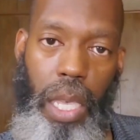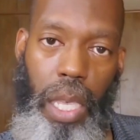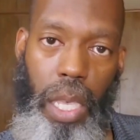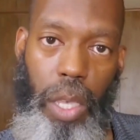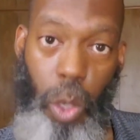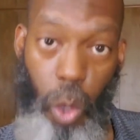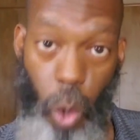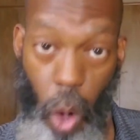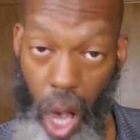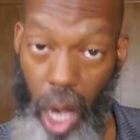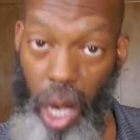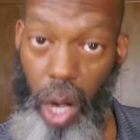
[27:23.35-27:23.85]

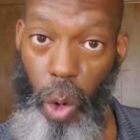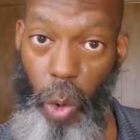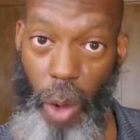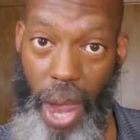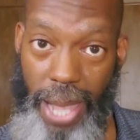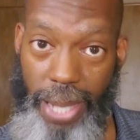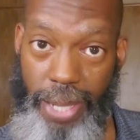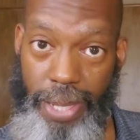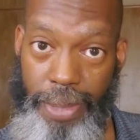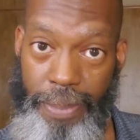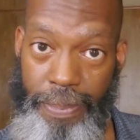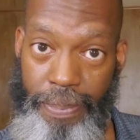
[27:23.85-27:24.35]
you are
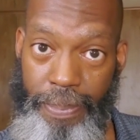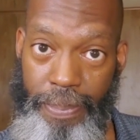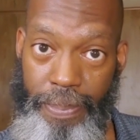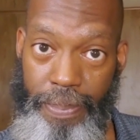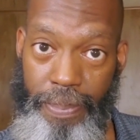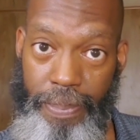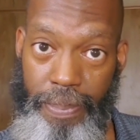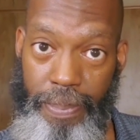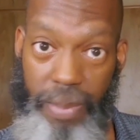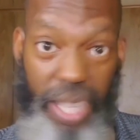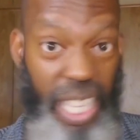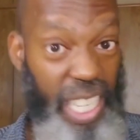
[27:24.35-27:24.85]
correct.
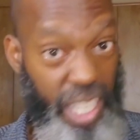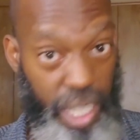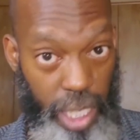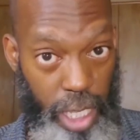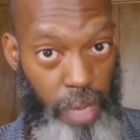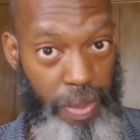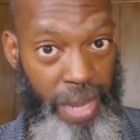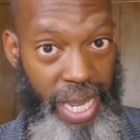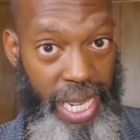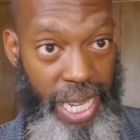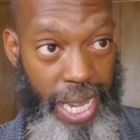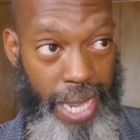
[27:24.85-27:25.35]
Listen
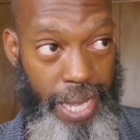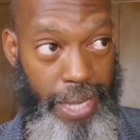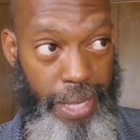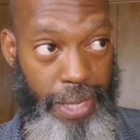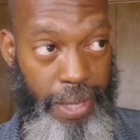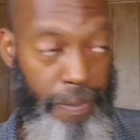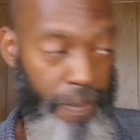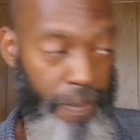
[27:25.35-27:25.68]
to me, niggas.